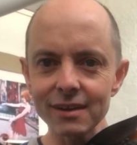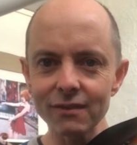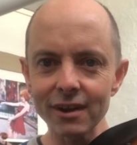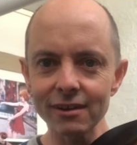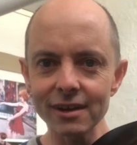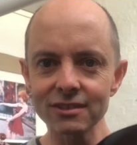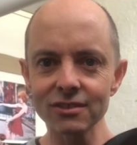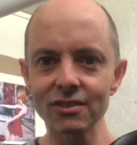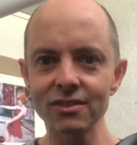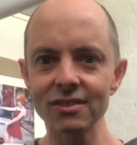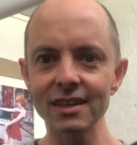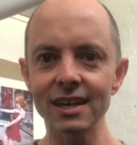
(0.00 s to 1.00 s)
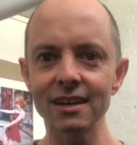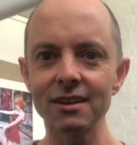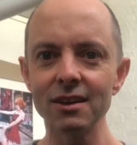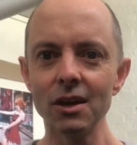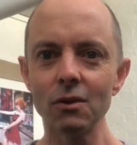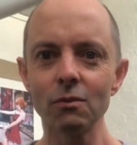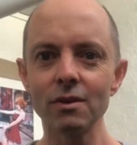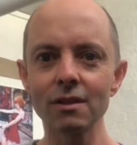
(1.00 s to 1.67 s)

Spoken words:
very thin with